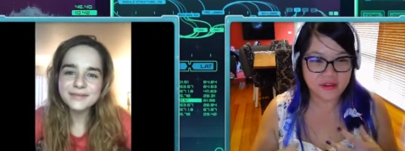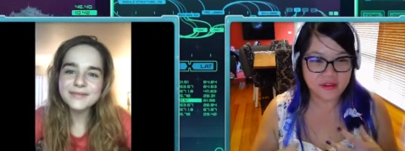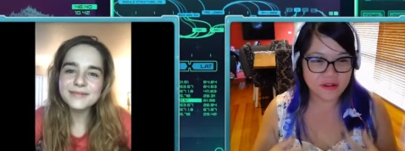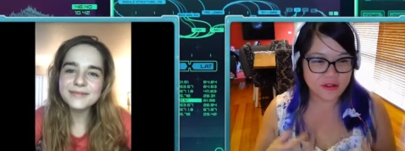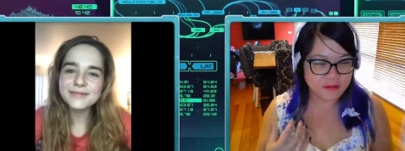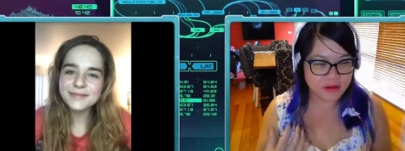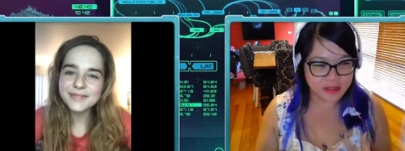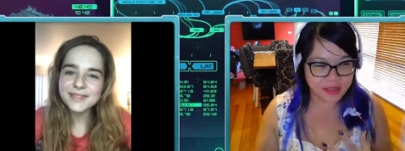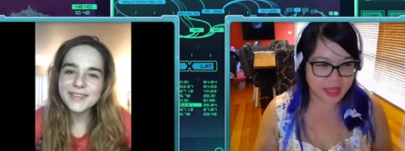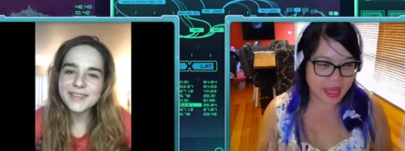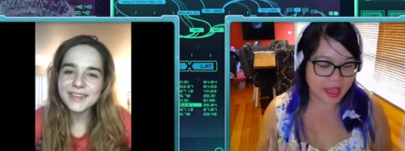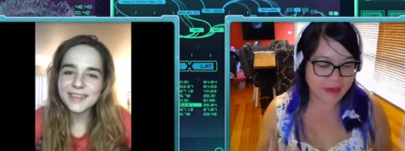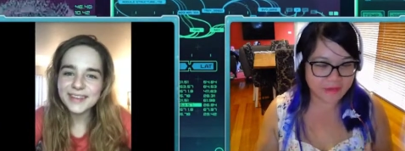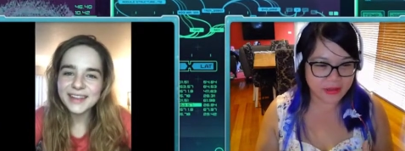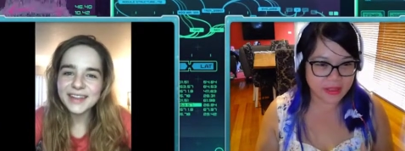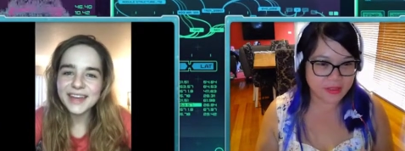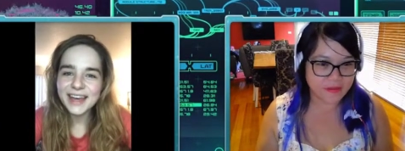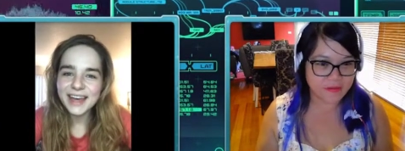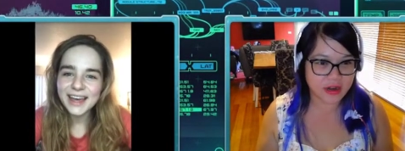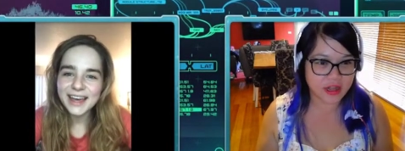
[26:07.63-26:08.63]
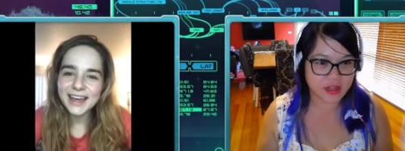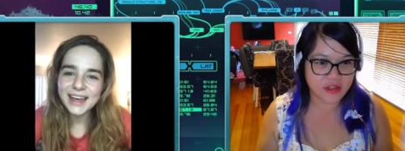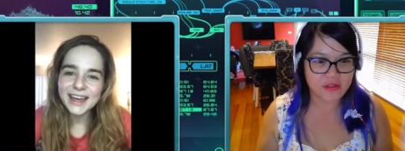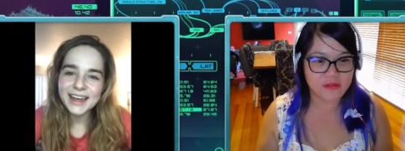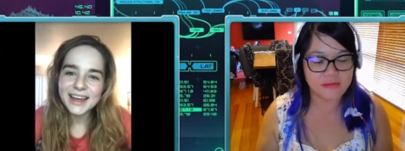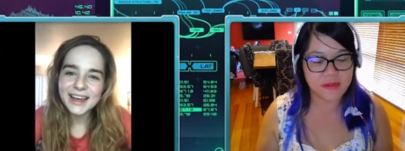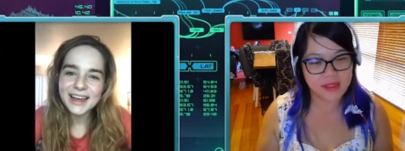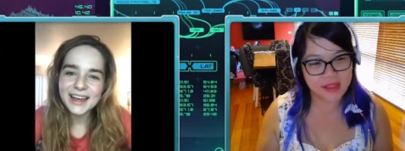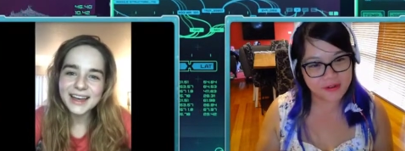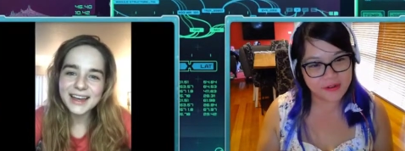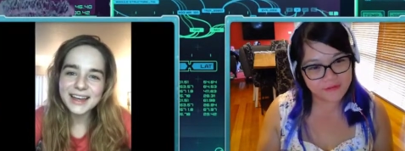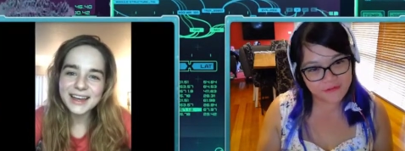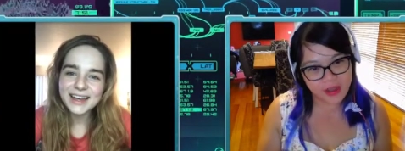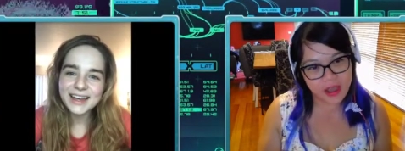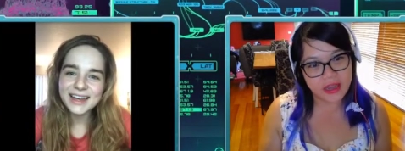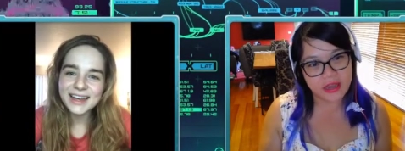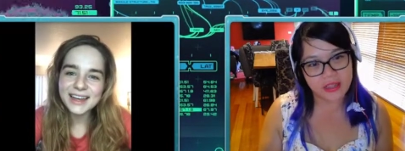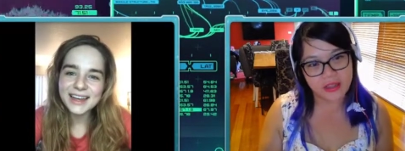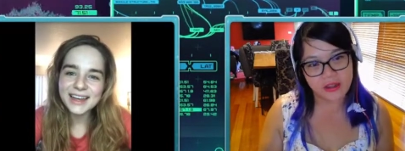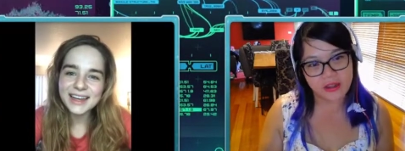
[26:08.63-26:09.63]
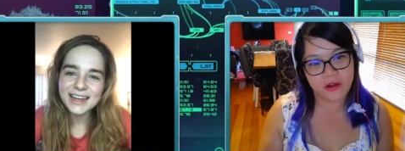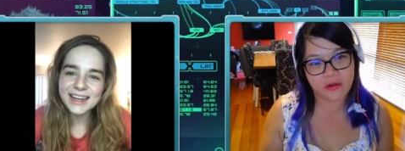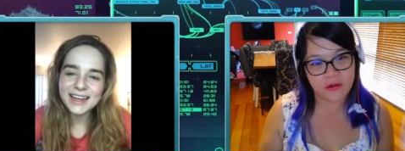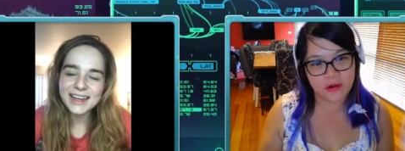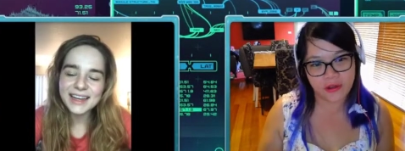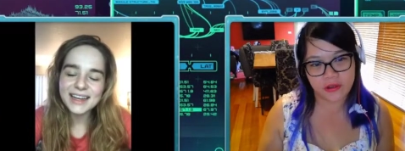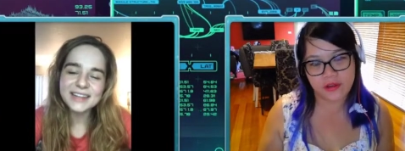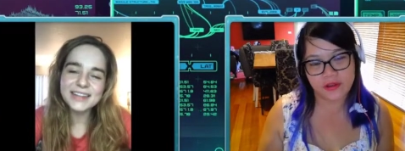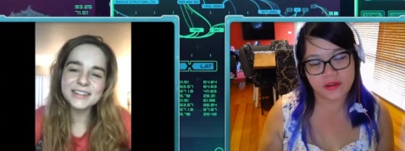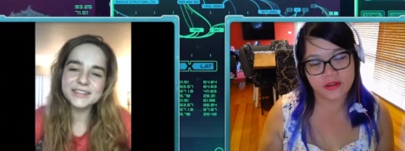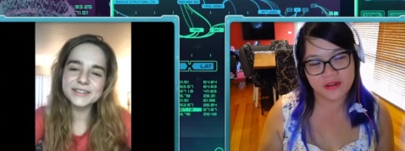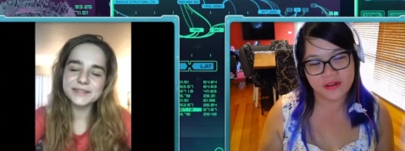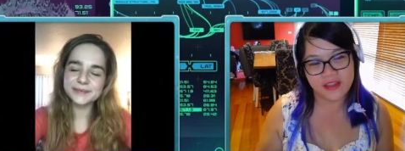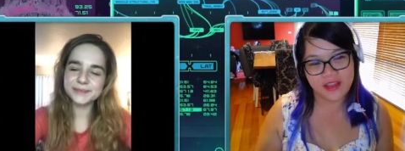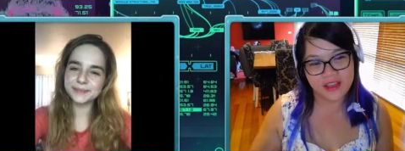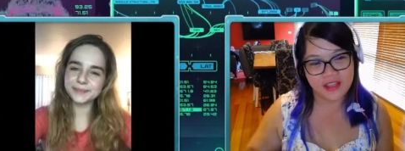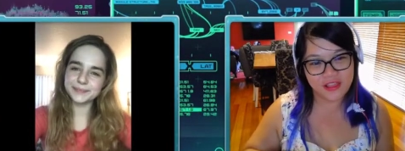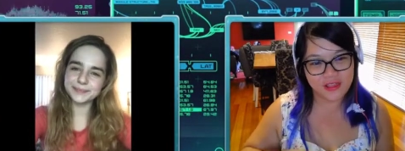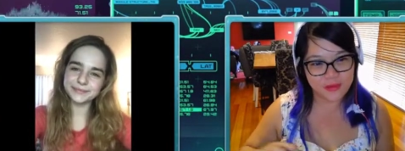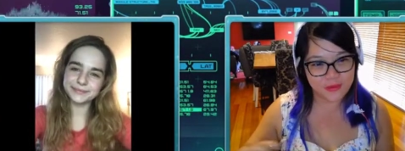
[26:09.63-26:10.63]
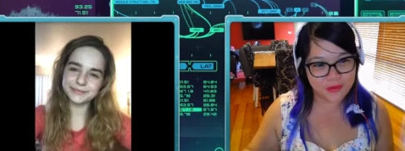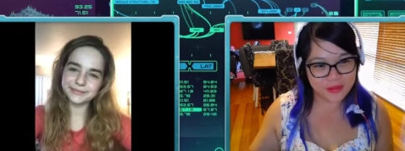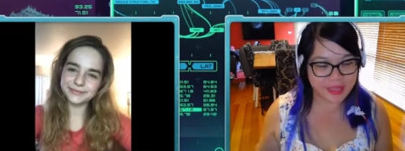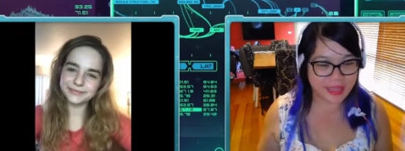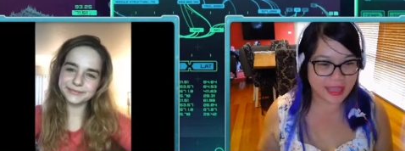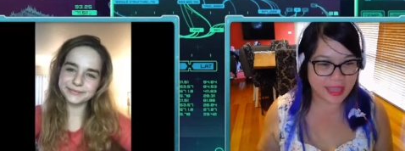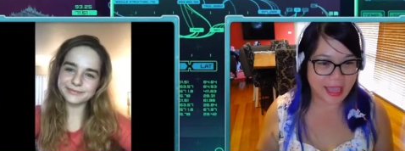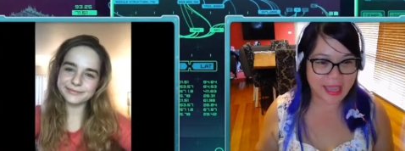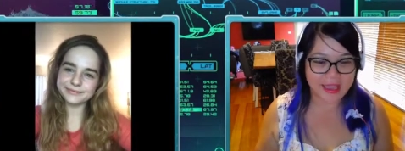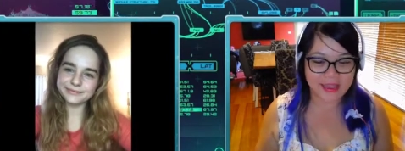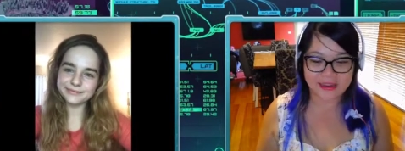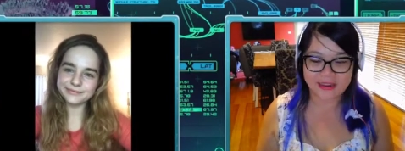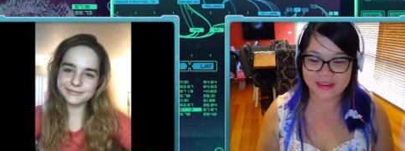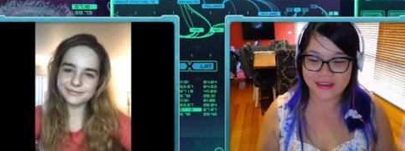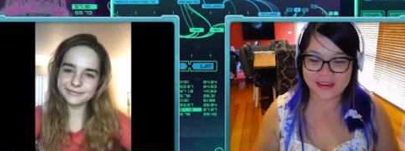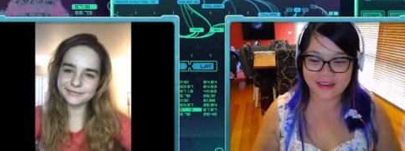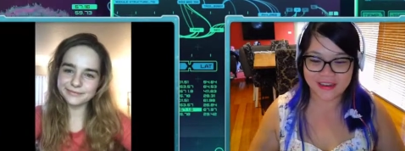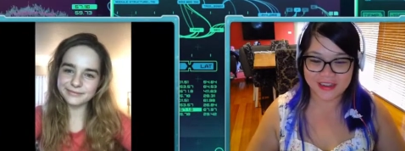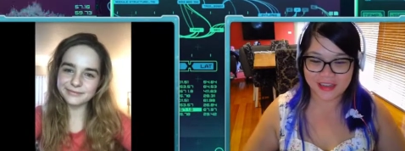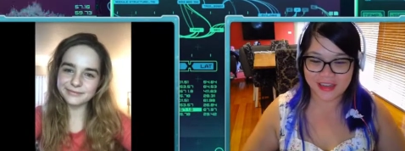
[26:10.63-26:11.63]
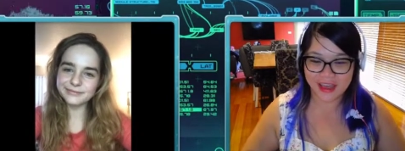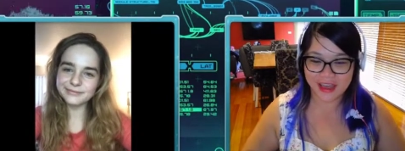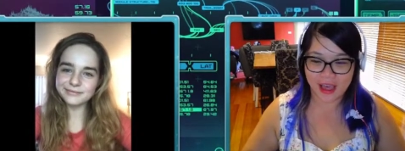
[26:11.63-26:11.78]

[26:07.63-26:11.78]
Speaker 1: not really having direction, but then finding her own toward the end.